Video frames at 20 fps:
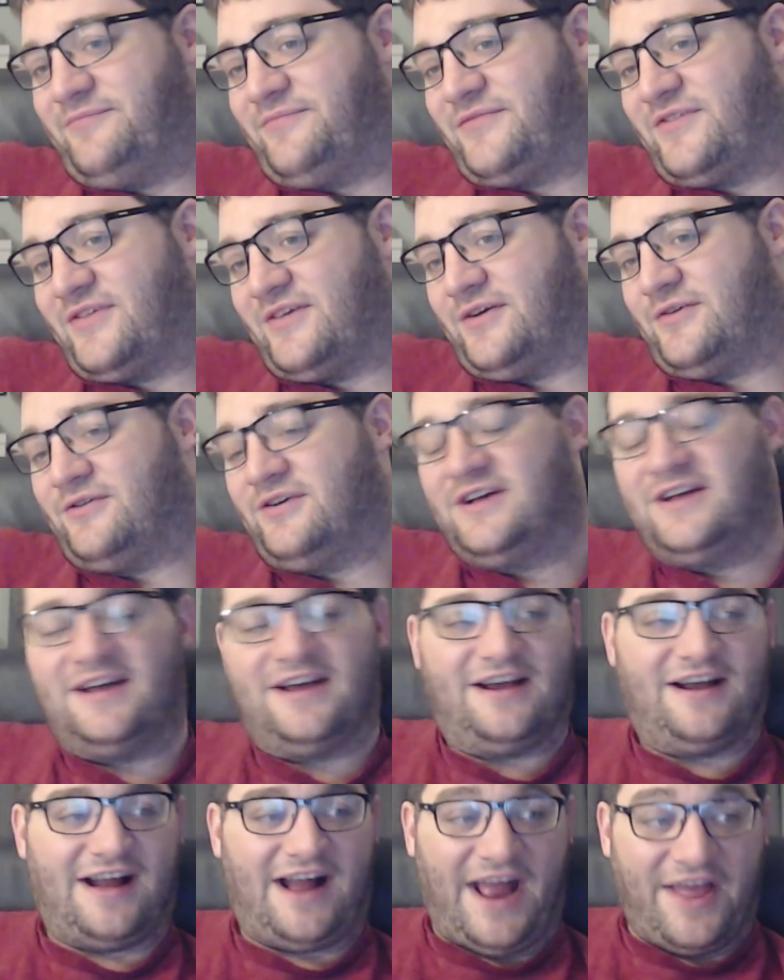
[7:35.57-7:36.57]
So
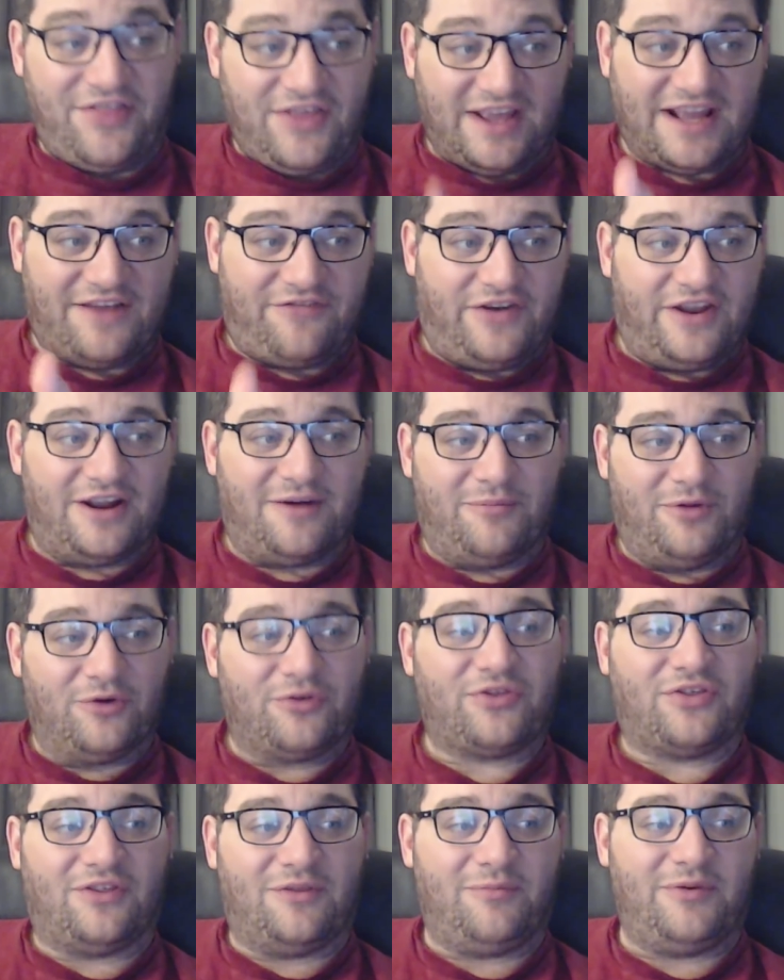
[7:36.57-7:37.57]
I think I've hit on
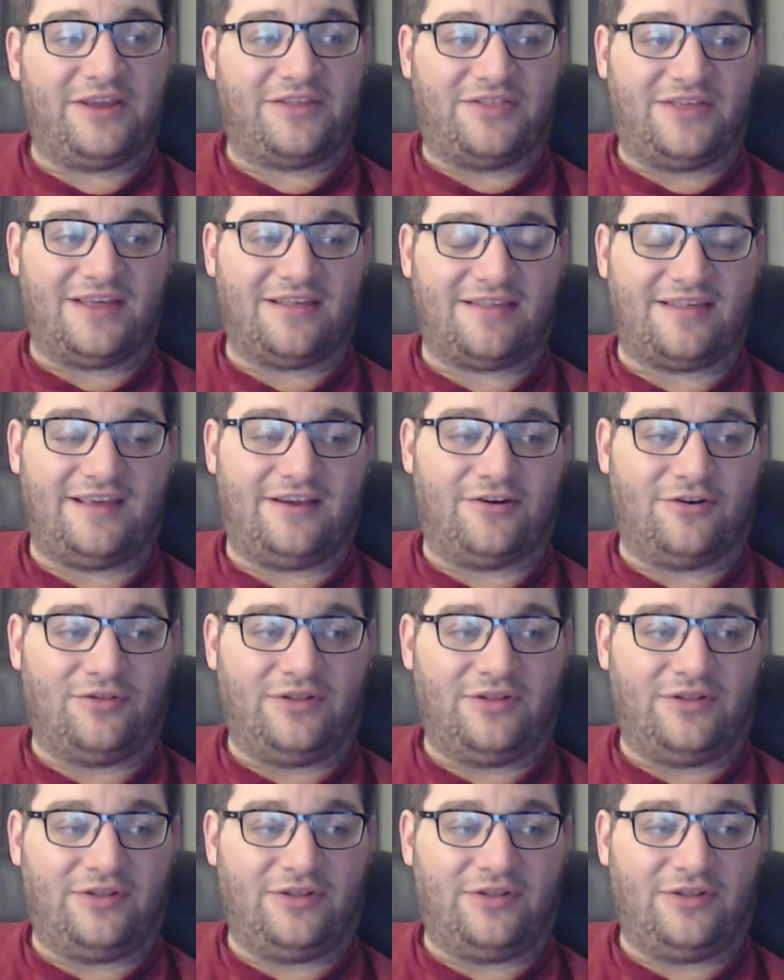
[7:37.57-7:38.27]
most of the big things here.